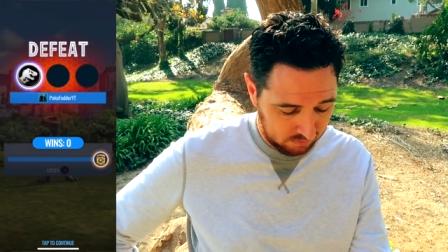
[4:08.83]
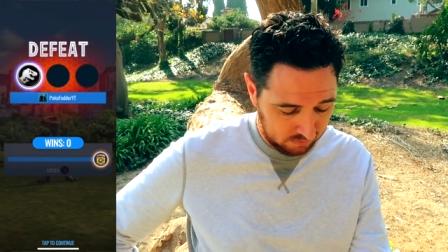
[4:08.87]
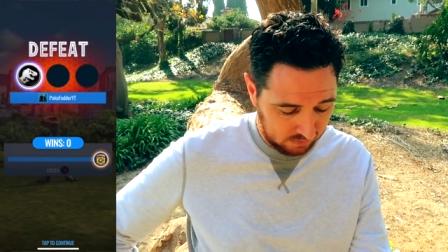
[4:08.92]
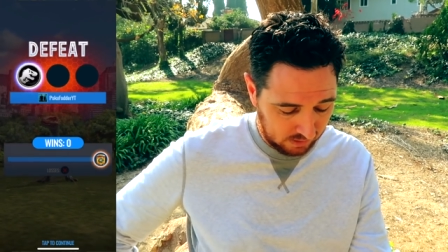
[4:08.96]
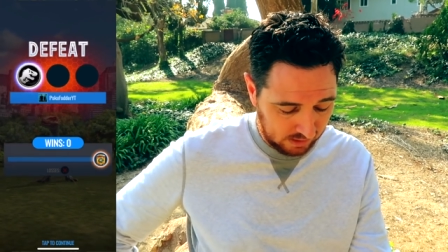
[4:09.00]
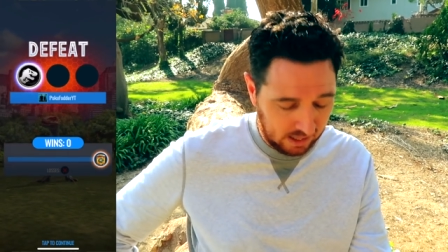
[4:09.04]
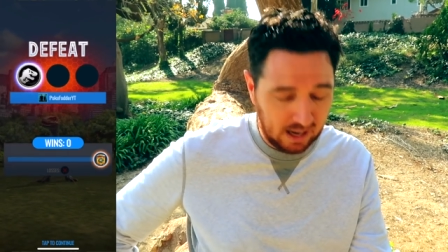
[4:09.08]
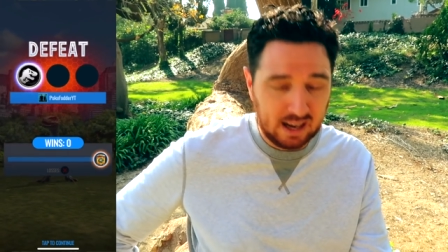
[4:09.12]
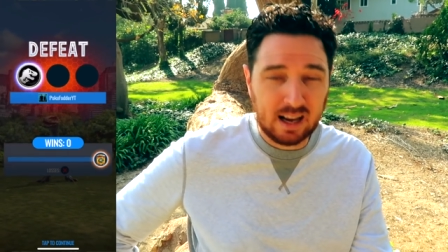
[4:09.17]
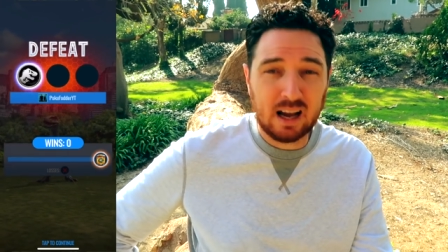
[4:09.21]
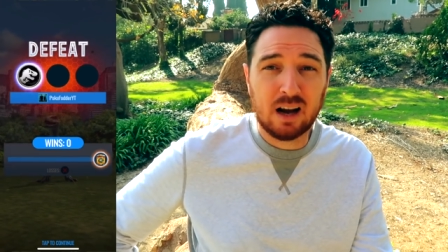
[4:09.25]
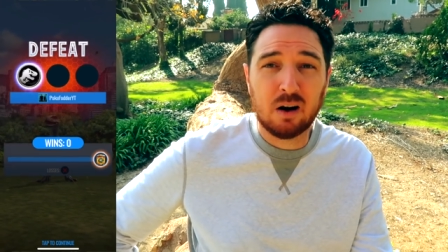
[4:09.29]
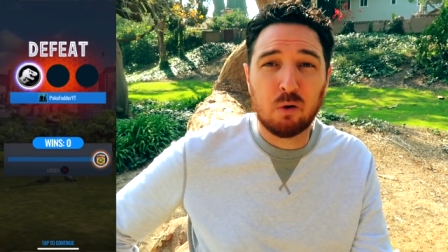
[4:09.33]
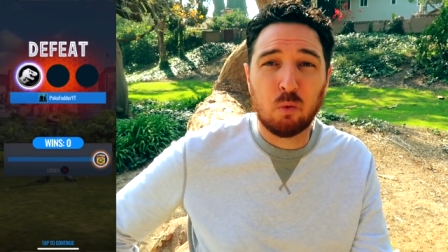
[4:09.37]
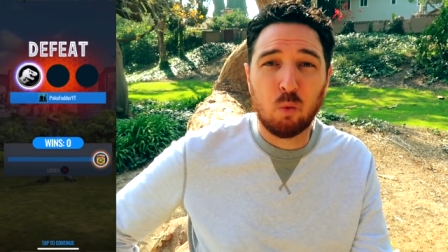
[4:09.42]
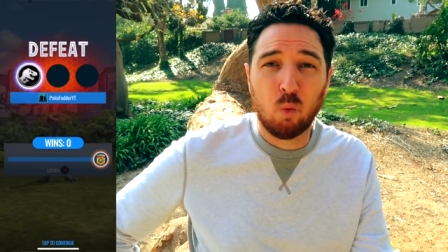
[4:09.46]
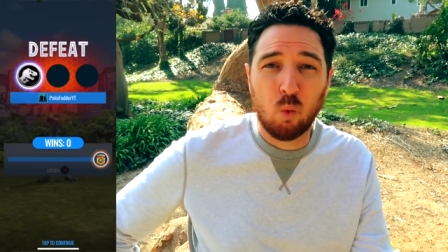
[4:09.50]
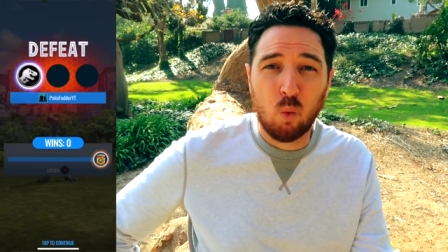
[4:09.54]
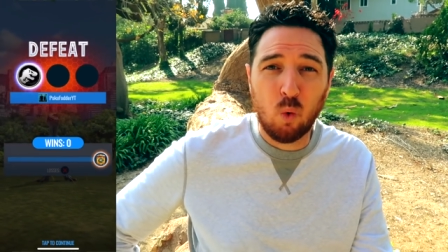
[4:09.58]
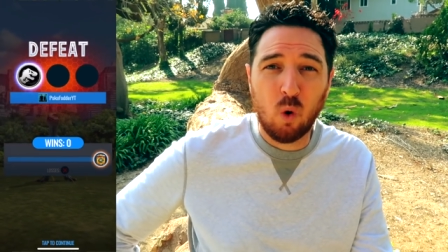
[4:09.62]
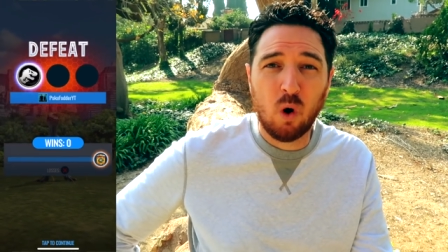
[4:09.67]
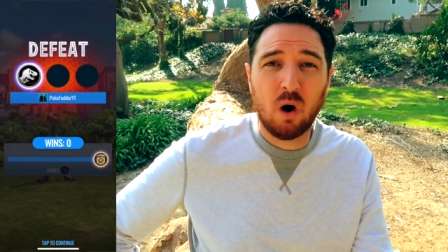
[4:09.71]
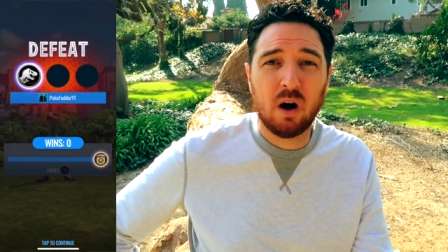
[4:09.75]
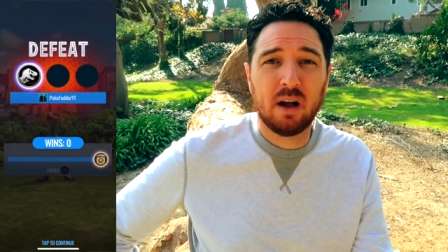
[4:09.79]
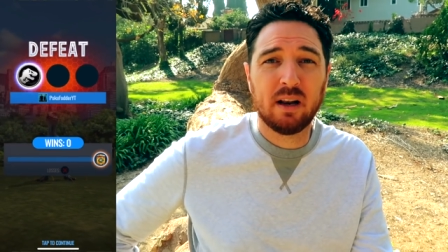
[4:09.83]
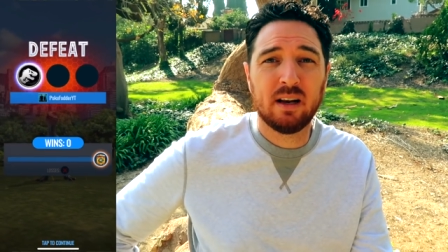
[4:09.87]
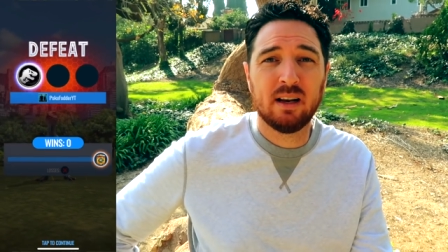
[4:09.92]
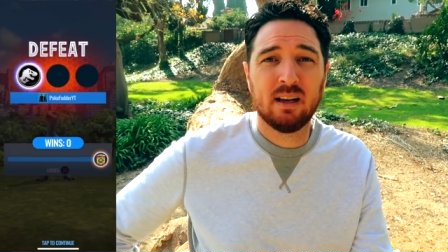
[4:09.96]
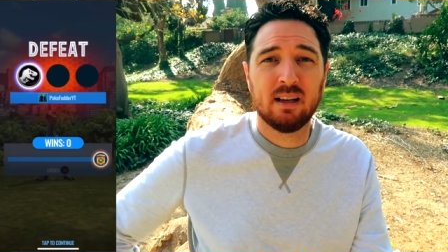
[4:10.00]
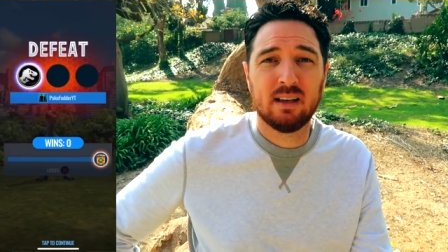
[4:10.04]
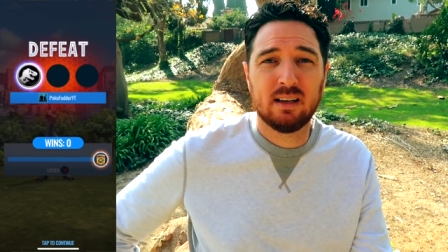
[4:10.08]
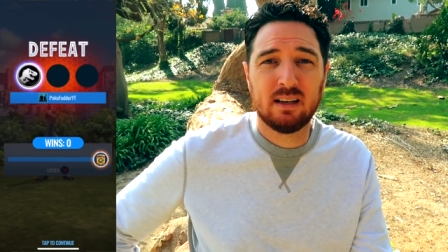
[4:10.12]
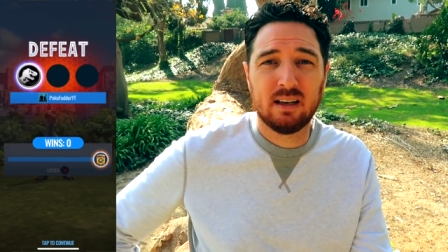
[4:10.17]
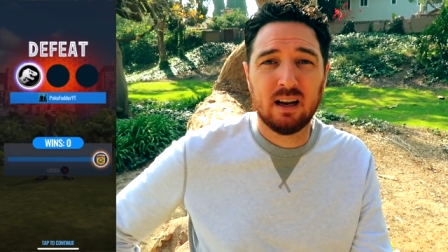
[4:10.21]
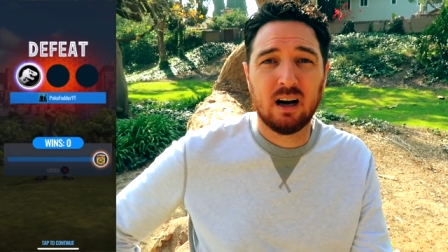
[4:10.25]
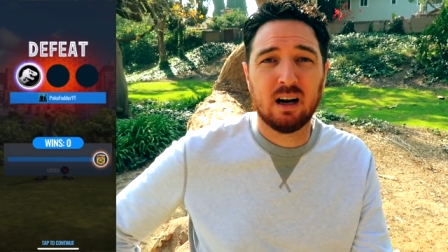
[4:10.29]
Like, I got one
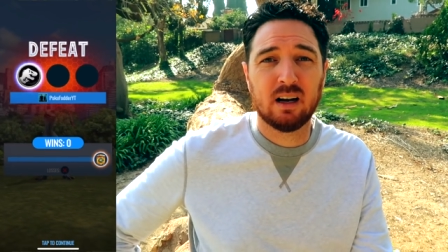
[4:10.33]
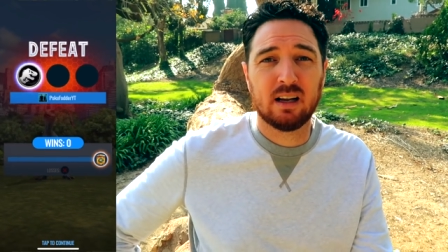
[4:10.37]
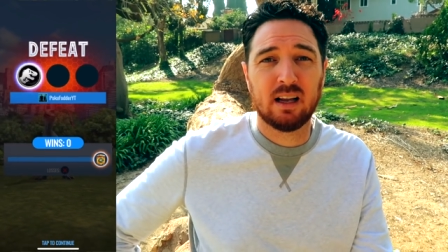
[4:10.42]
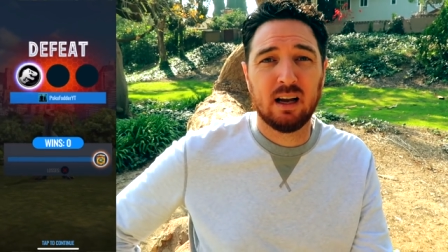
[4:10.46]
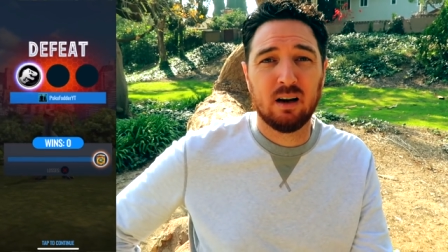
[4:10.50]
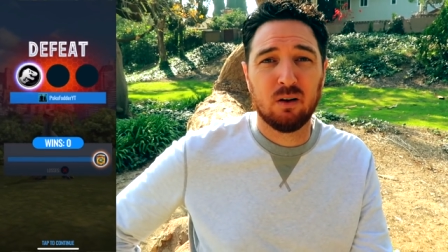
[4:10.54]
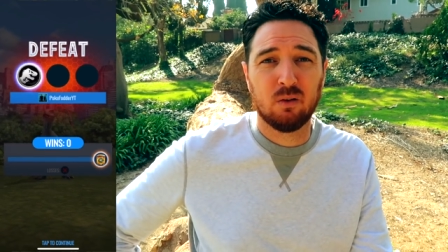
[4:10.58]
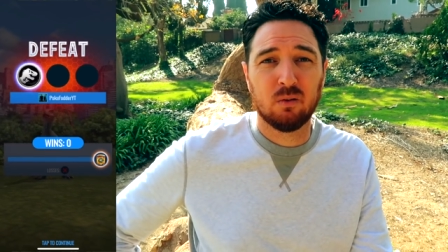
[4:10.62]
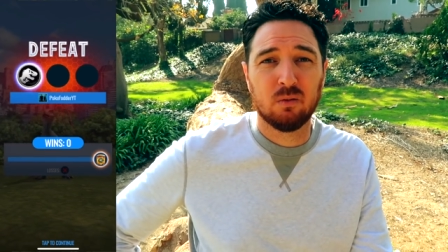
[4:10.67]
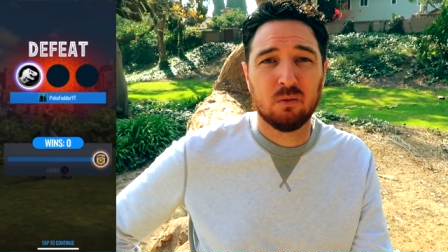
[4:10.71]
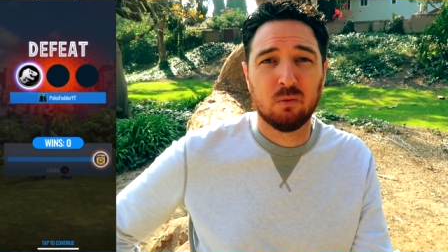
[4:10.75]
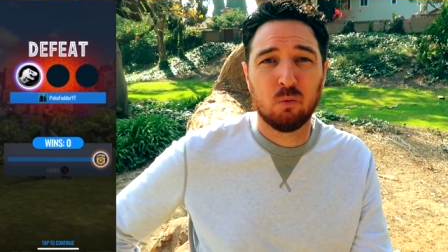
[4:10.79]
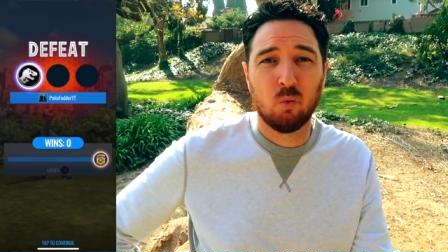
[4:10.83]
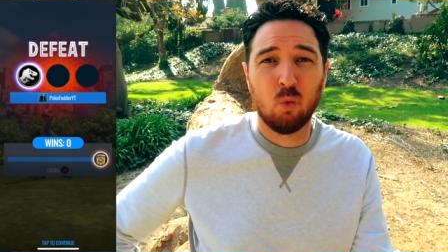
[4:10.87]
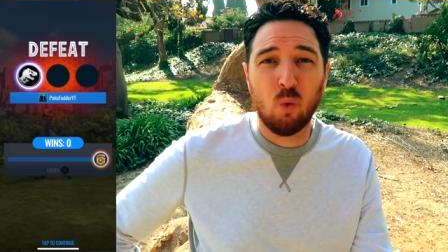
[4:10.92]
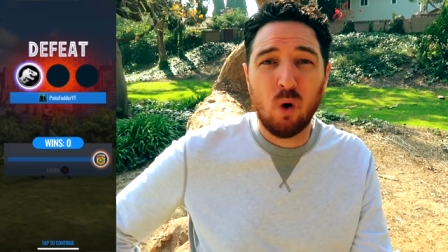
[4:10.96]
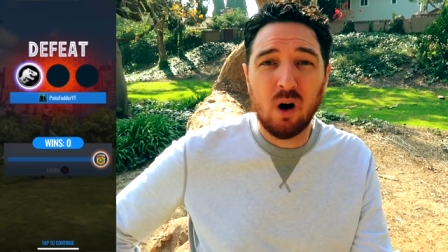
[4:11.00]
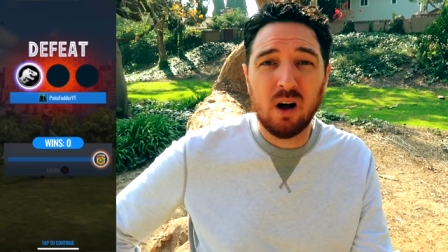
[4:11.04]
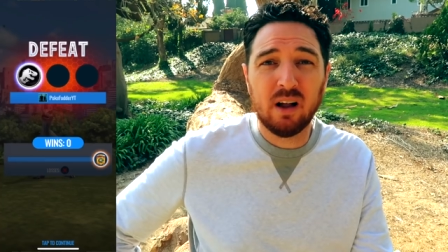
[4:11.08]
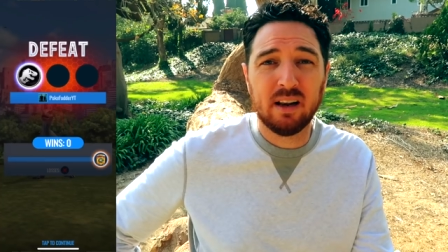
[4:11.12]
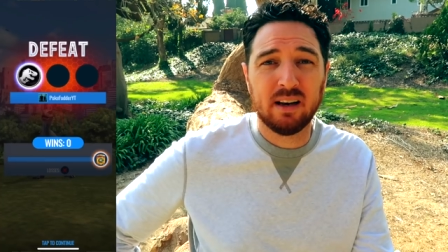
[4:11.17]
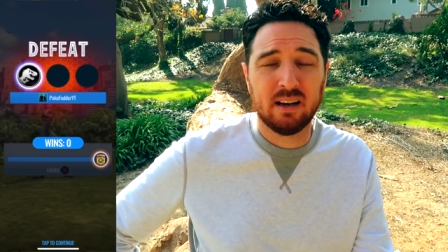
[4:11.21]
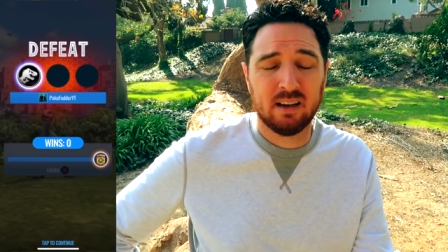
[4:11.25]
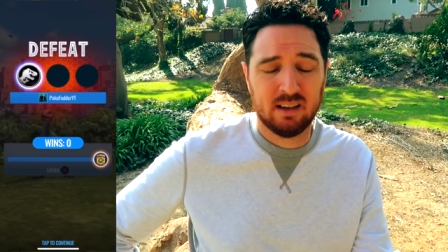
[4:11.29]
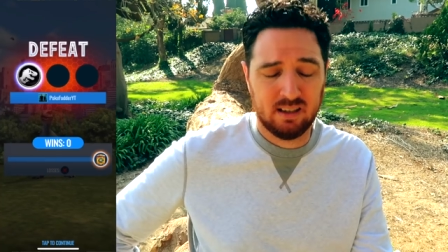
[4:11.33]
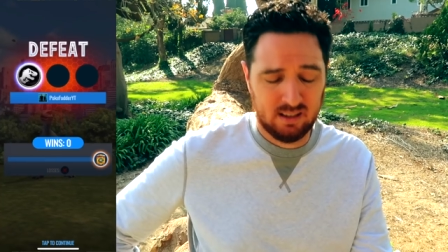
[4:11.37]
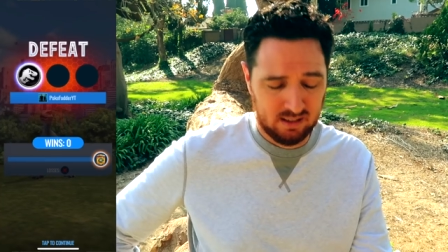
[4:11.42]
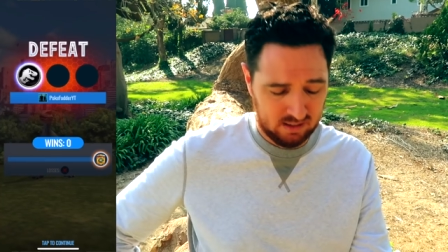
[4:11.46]
knockout. One.